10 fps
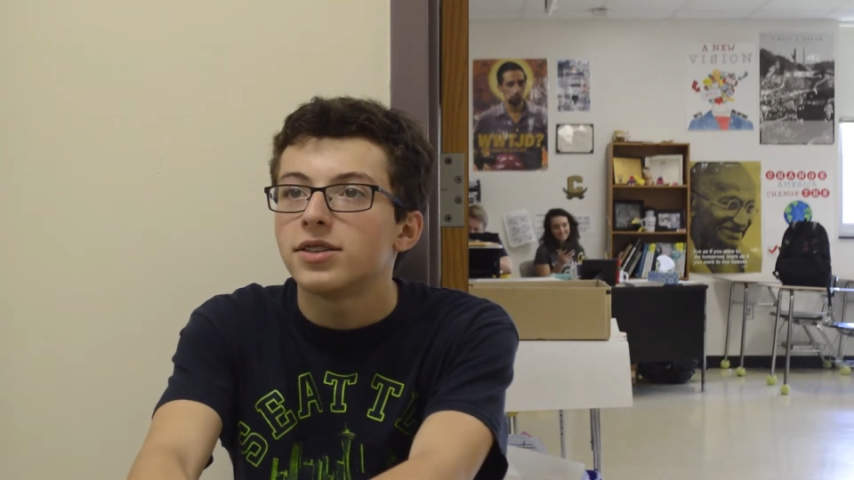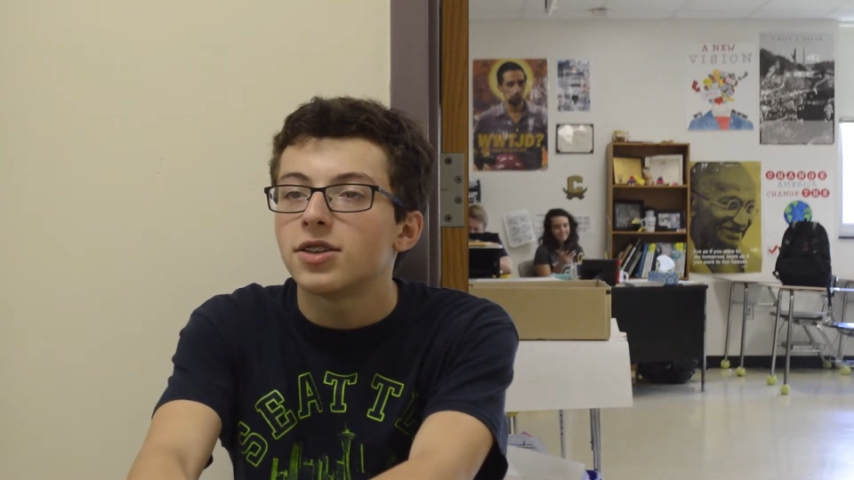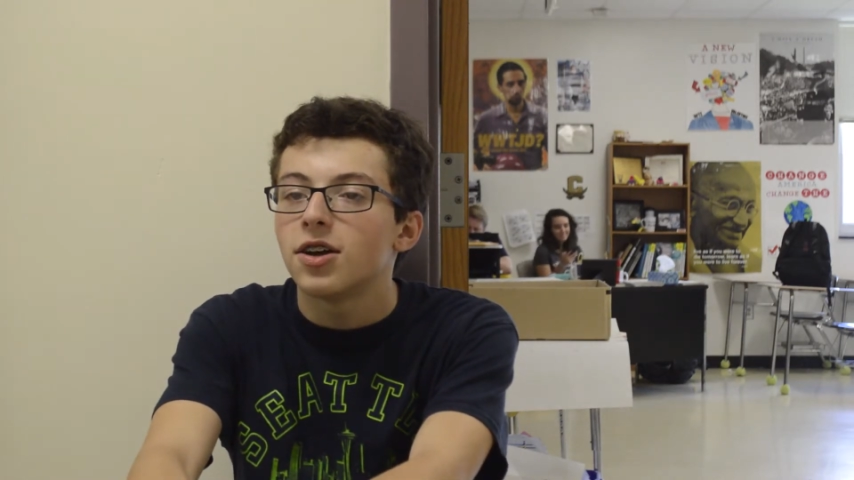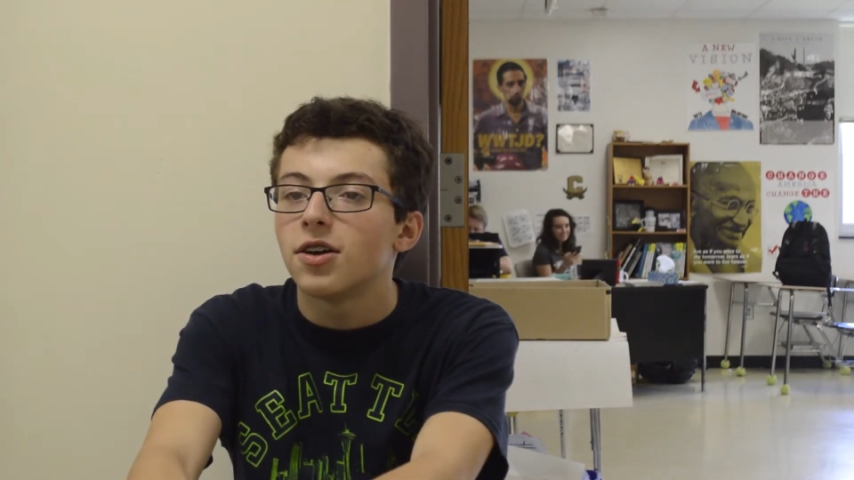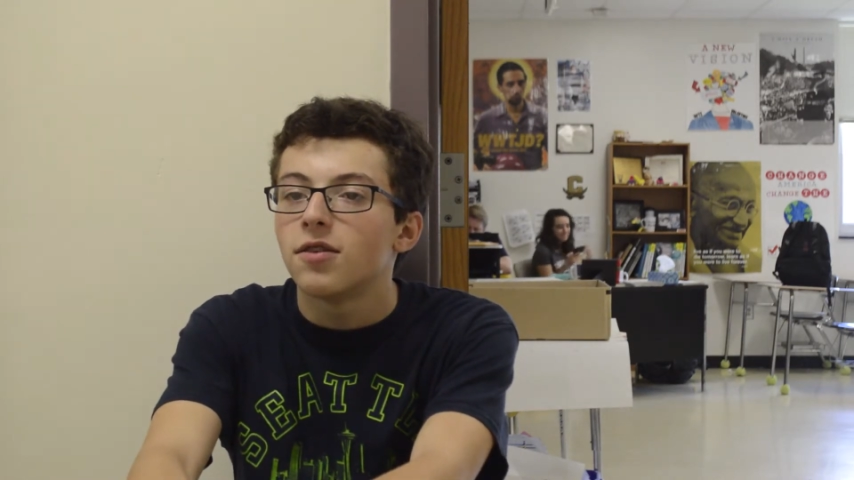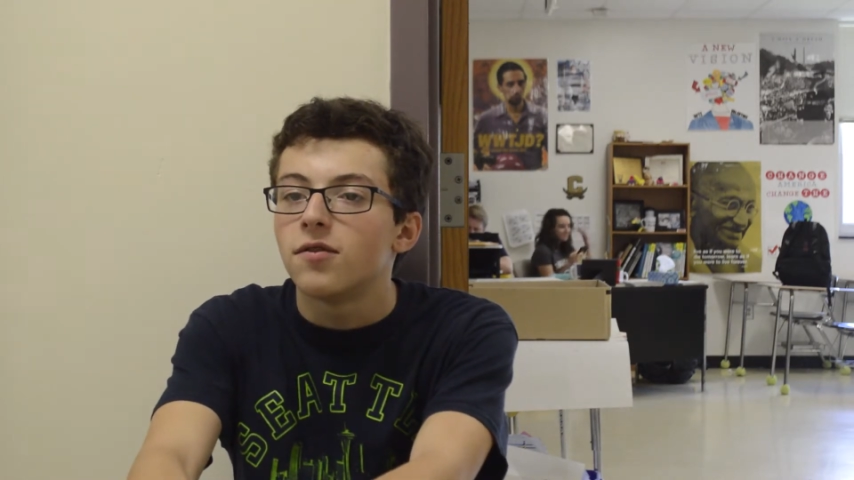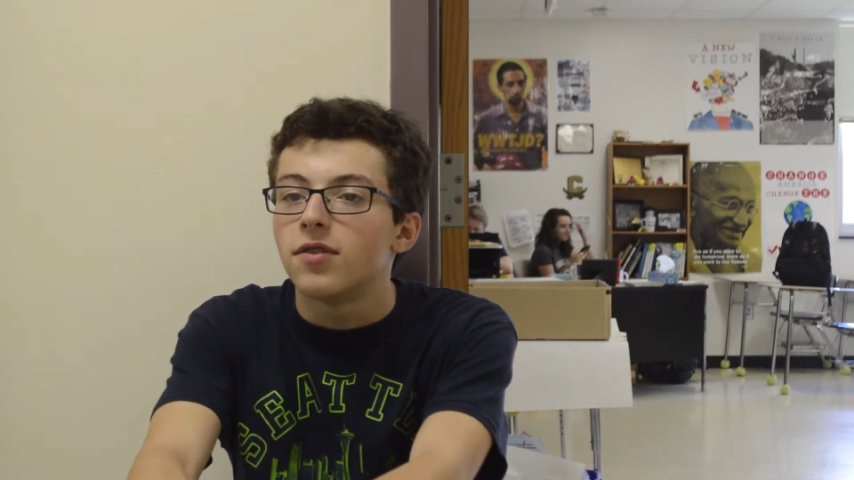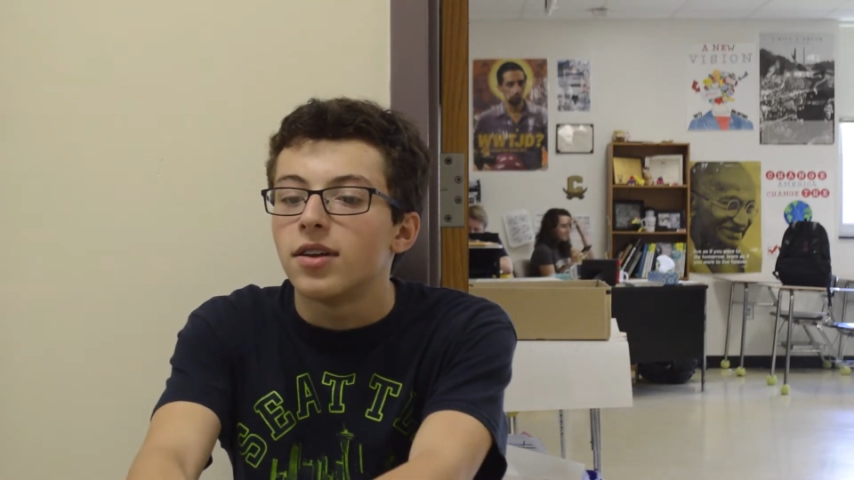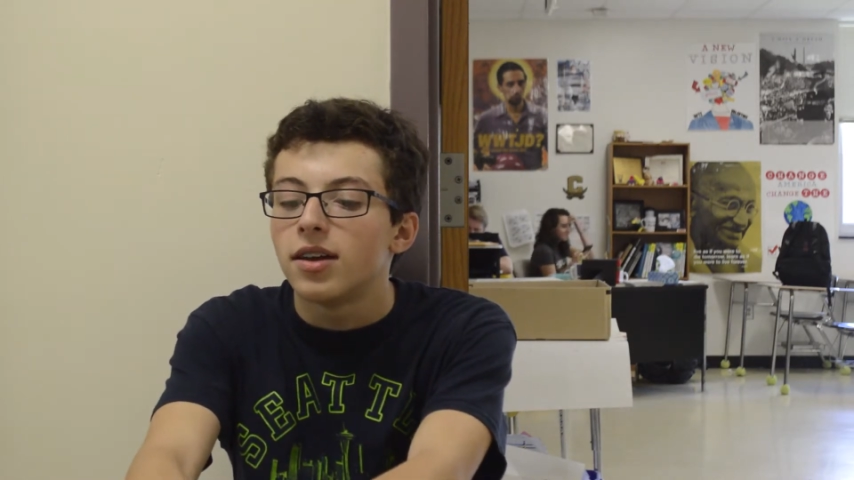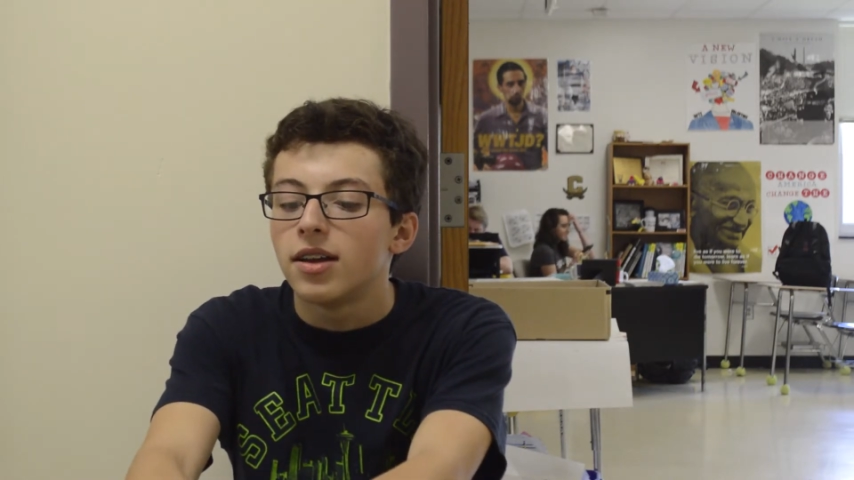So Nick
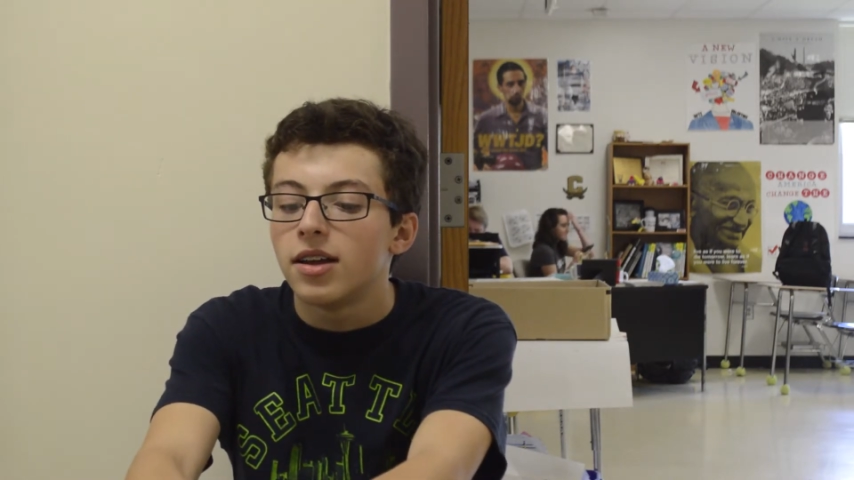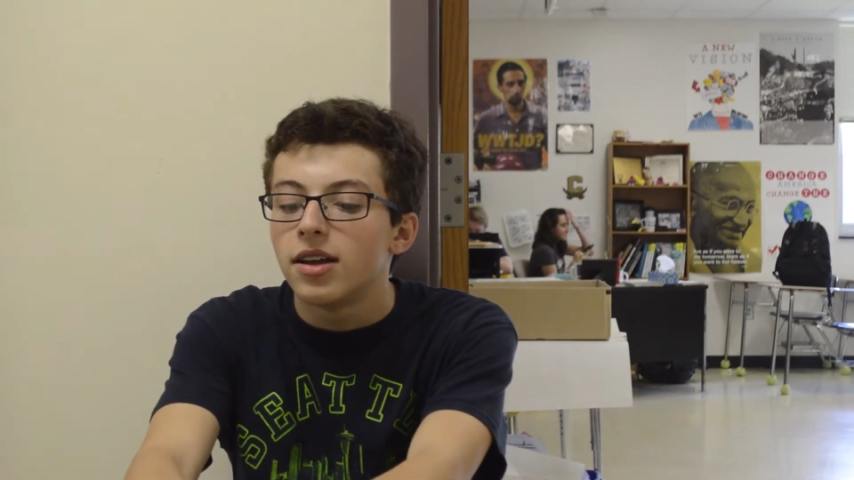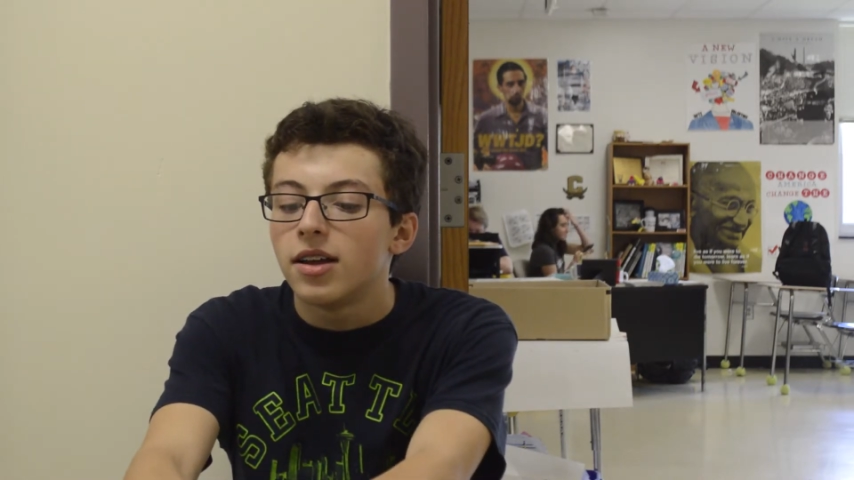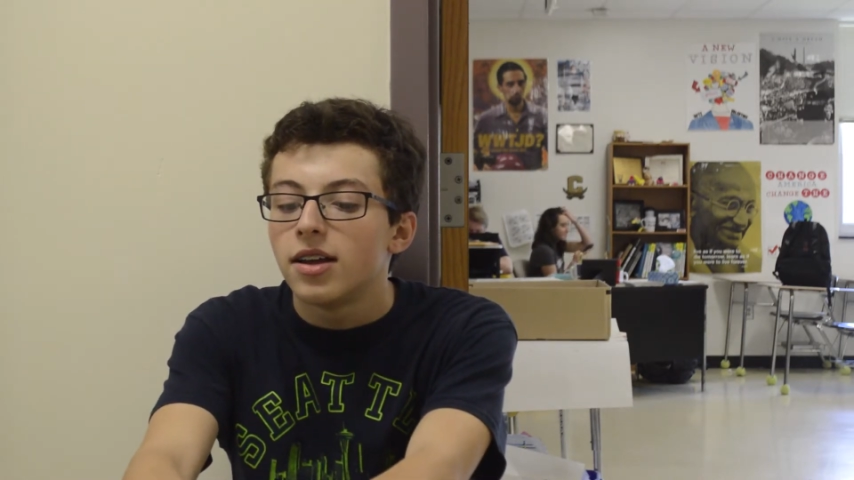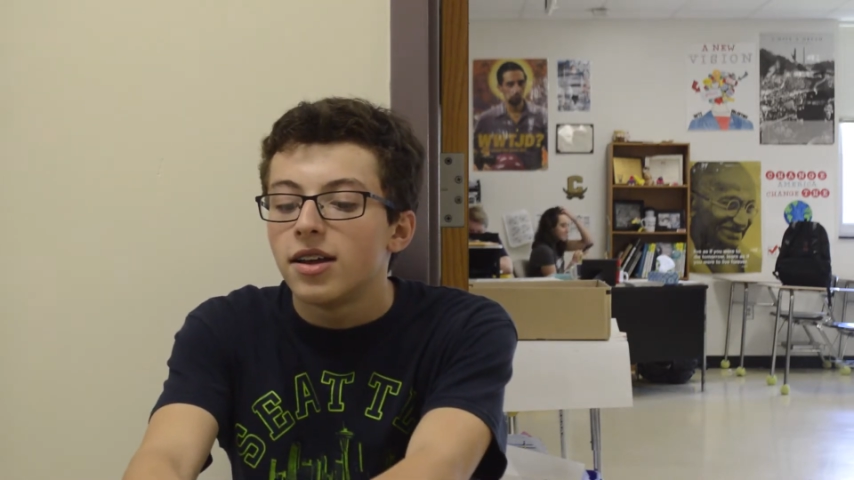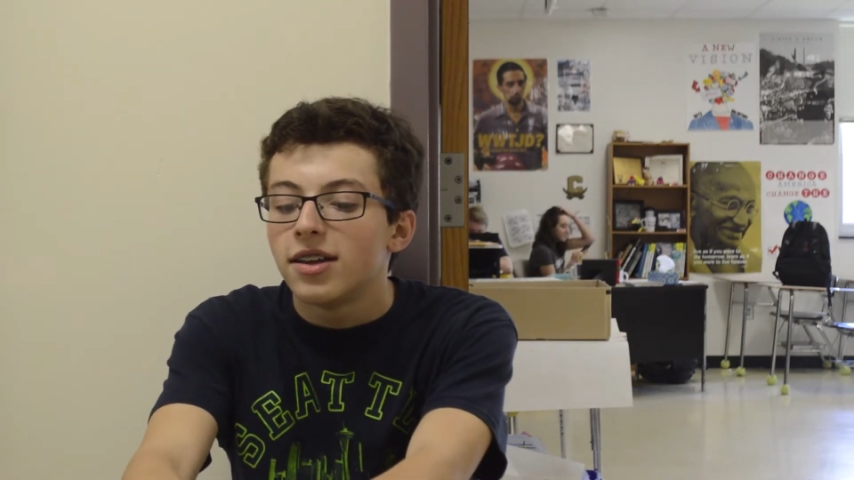Wedgwood is supposed to be the